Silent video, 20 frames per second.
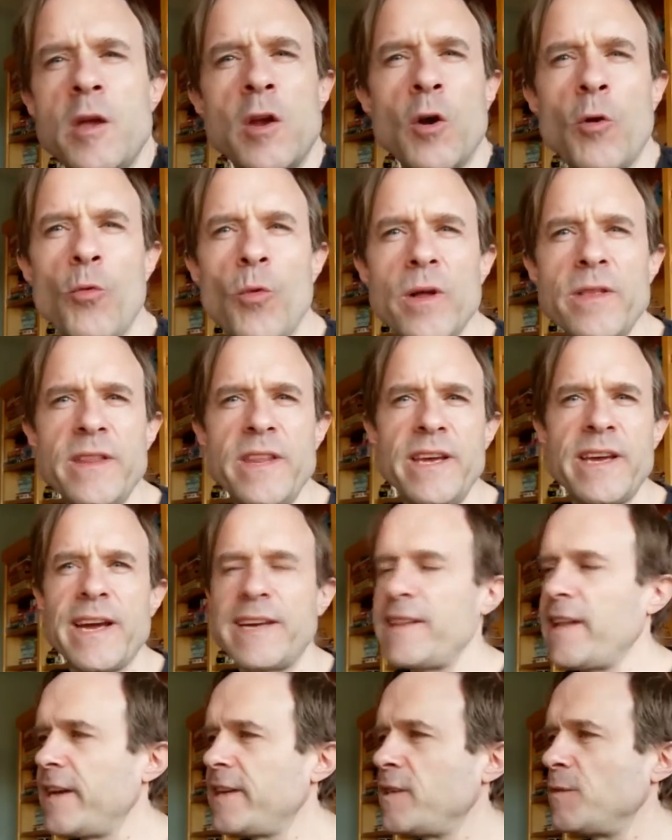You know, one thing
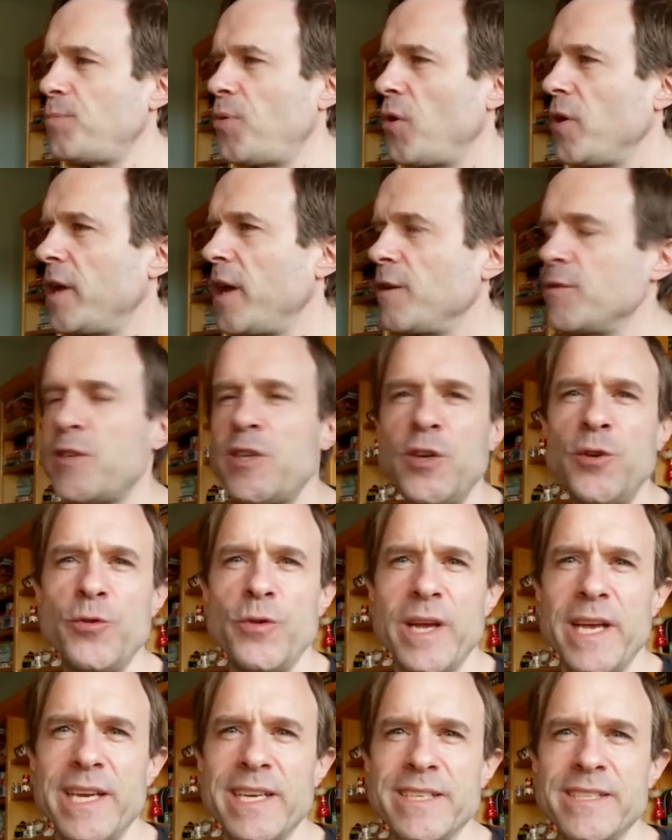I'd like to point out
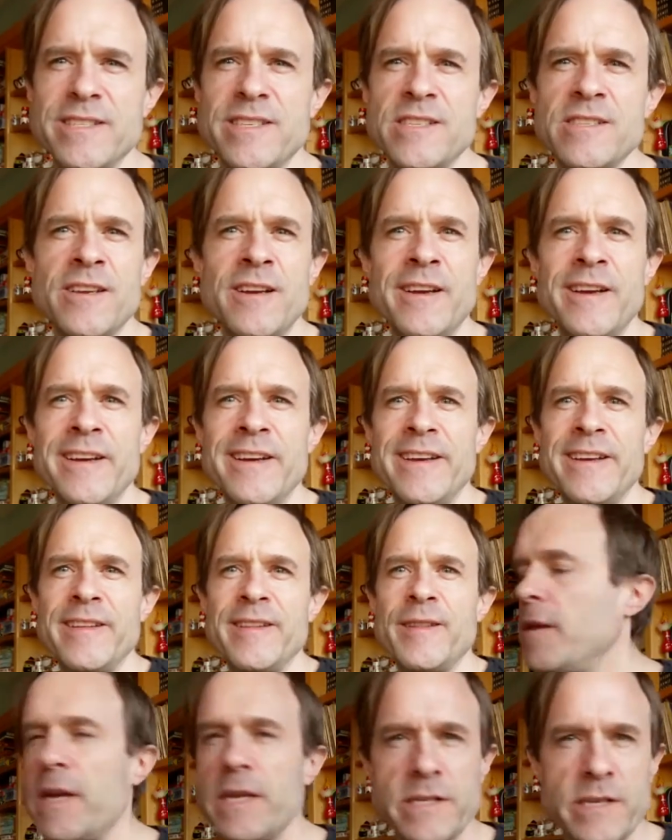too is
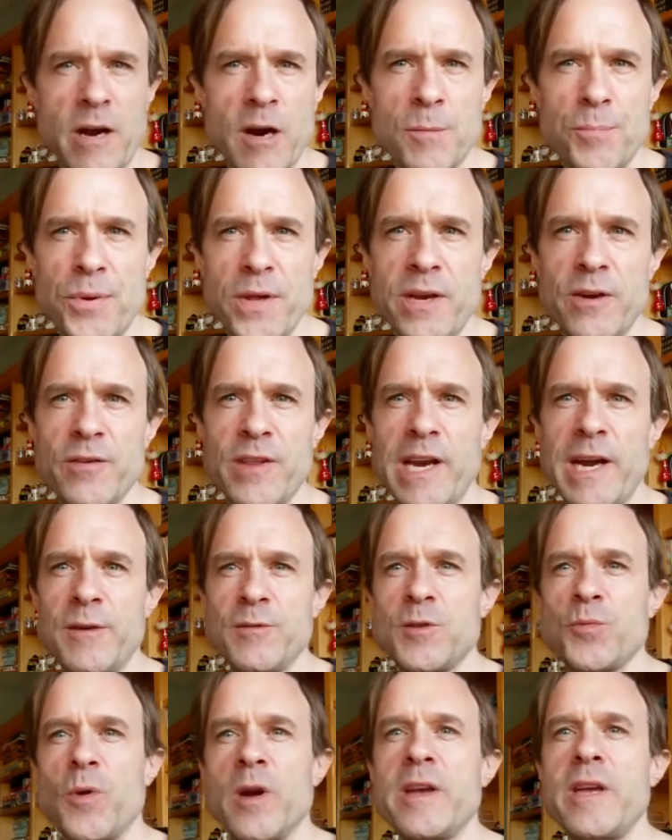the guitar player that
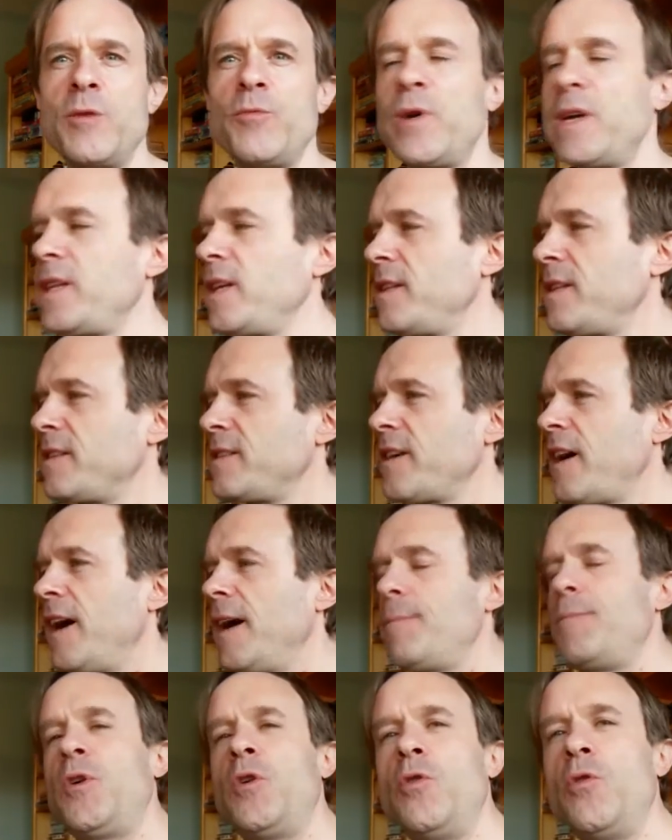I was working with at the
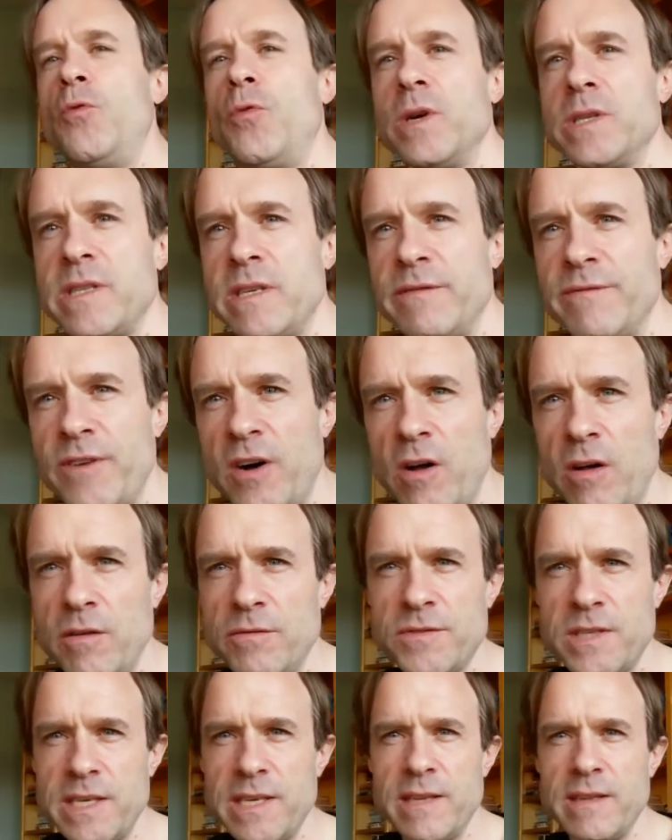time, who was
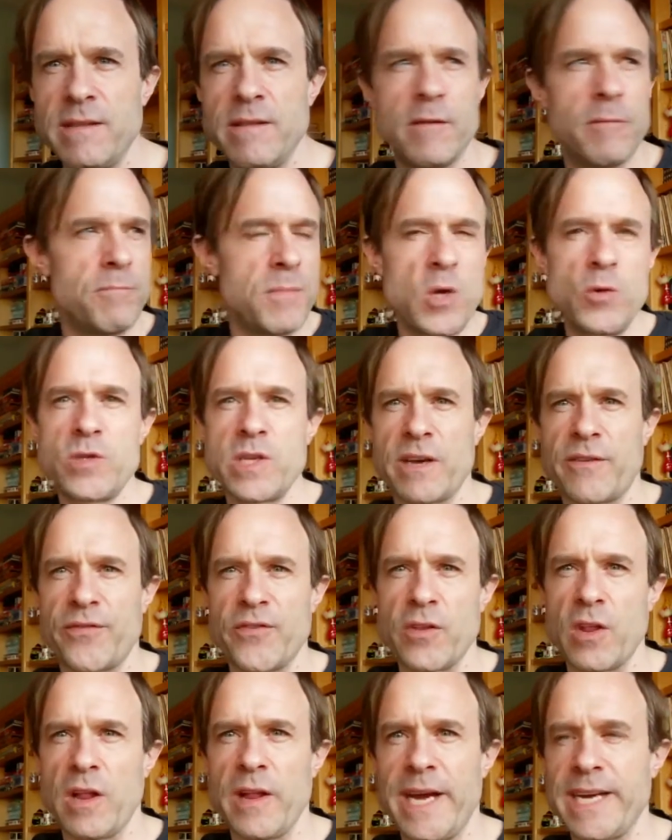involved in the music
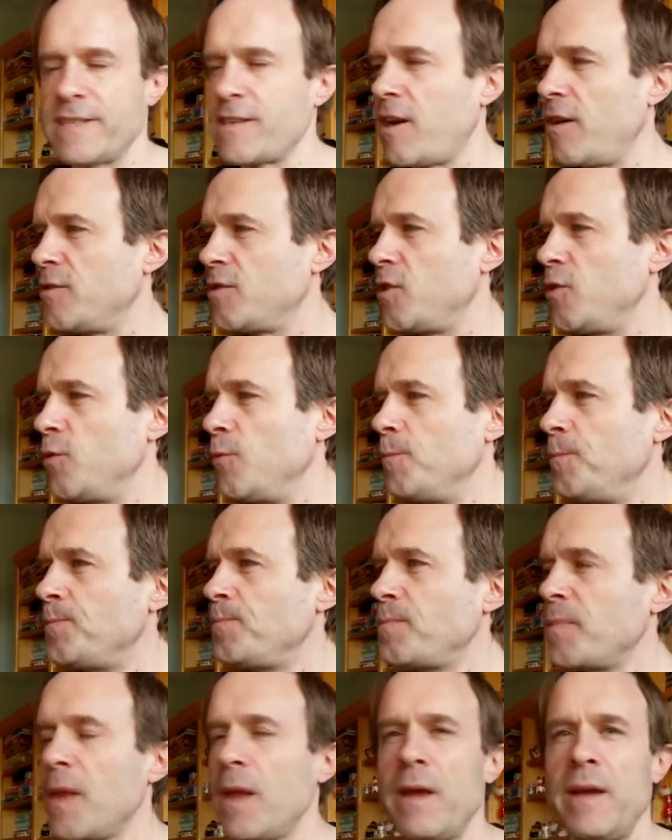for the last cartoon,
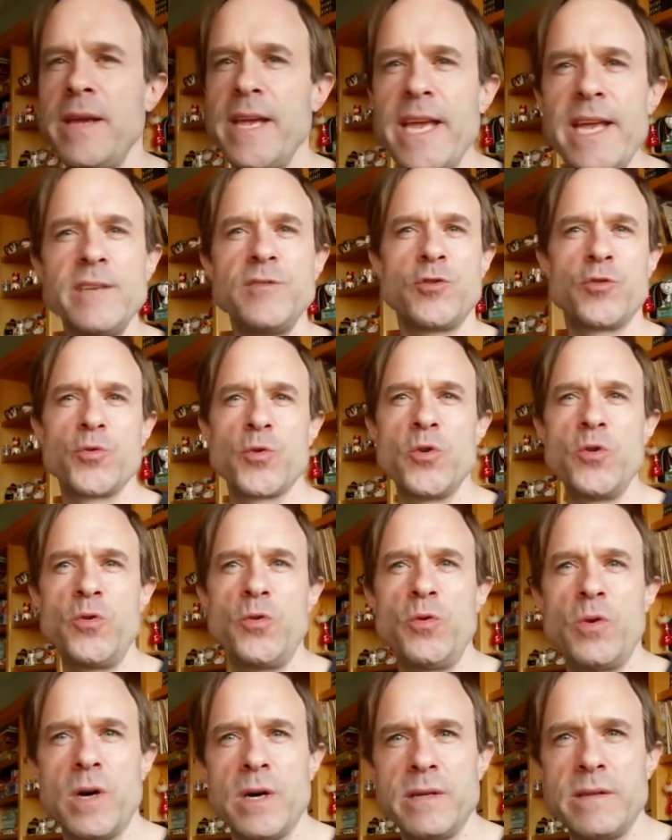he
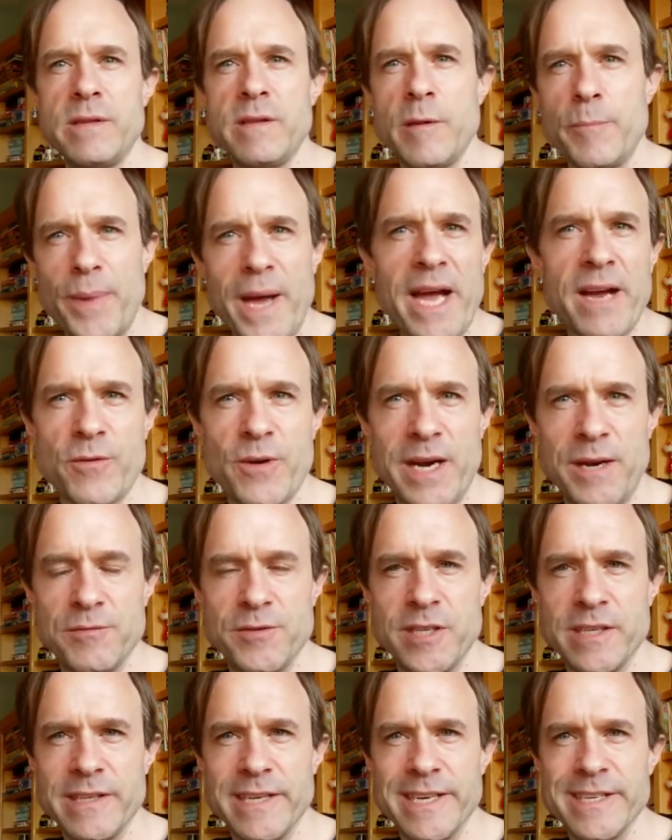drew the
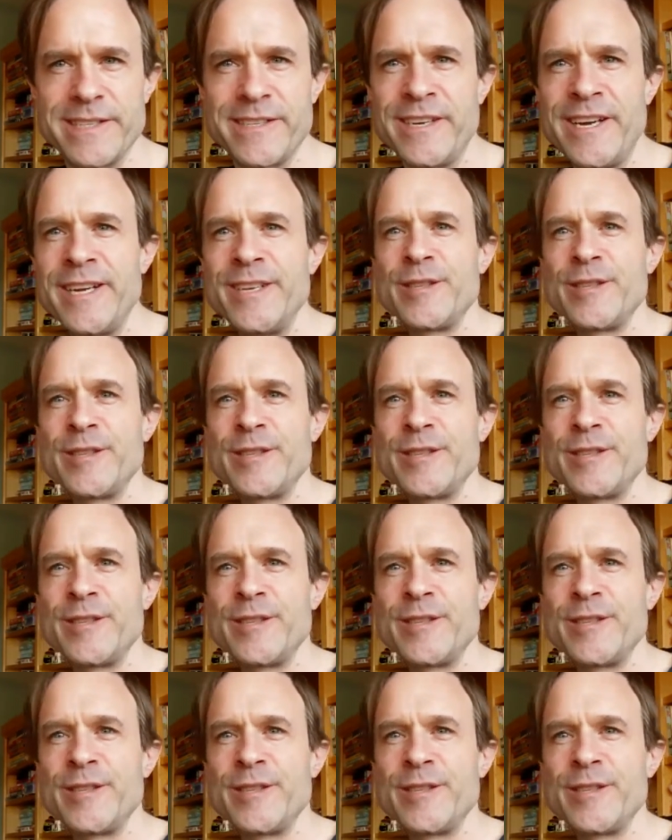backgrounds in this.